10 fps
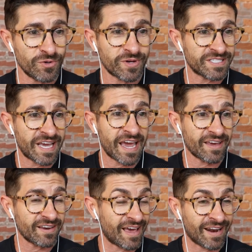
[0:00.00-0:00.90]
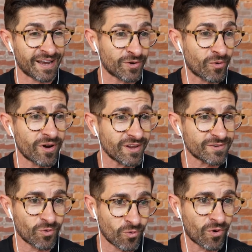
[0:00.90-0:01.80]
You can take it and ignore it,
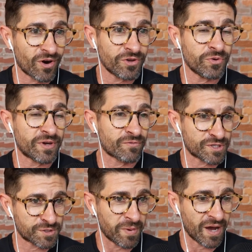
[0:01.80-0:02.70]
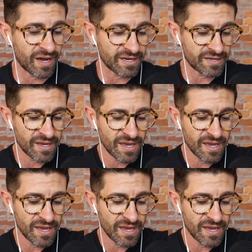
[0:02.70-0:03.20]
or you can respond.